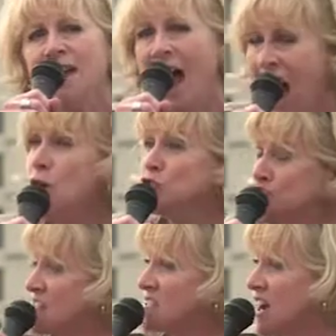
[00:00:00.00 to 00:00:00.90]
how
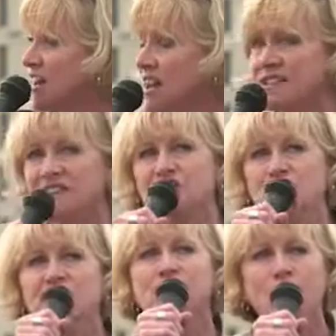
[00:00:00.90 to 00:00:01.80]
she's done it is that
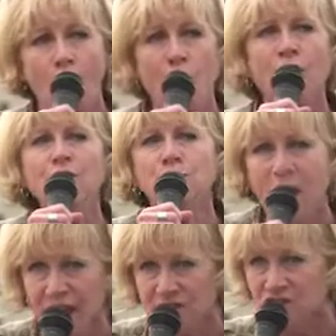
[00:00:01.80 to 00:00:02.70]
she's lowered
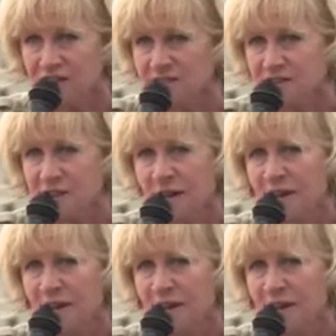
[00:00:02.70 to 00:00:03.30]
wages,